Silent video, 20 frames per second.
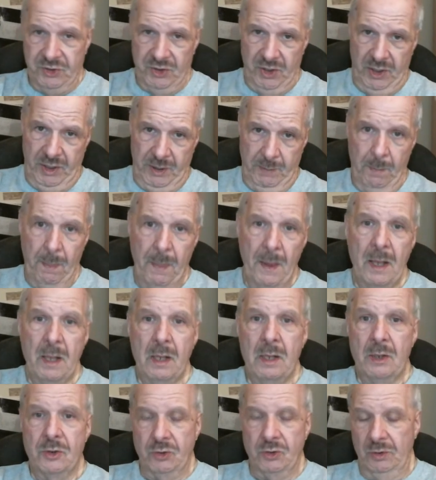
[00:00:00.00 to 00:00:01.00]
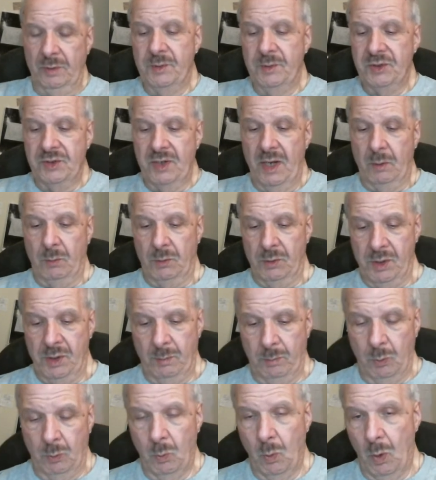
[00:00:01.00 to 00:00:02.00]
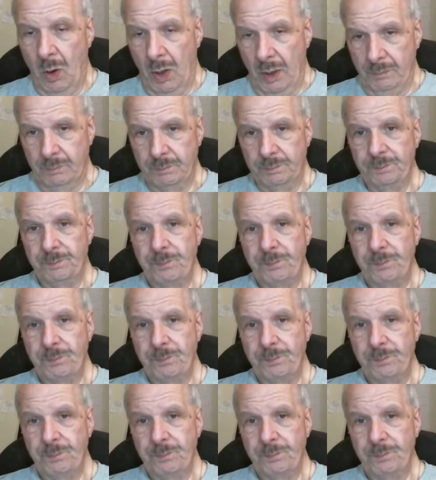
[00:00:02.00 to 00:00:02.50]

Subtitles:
study. So let me start with number one.